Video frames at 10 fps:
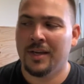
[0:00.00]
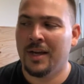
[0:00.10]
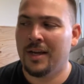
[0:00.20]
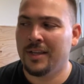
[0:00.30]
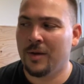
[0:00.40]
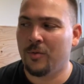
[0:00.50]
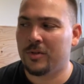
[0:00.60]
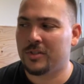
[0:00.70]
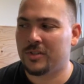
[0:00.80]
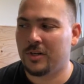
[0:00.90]
that
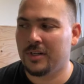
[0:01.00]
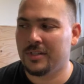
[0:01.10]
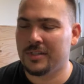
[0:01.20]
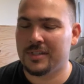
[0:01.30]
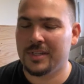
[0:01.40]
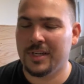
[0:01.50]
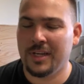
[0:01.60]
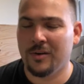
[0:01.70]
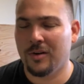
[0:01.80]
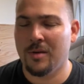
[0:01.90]
we're starting to
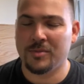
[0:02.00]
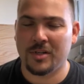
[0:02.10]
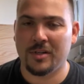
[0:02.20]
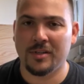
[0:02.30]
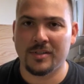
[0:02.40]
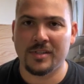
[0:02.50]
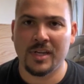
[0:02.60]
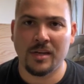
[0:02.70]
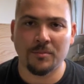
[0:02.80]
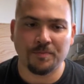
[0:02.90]
see, or I'm starting to
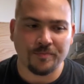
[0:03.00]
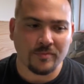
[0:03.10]
see.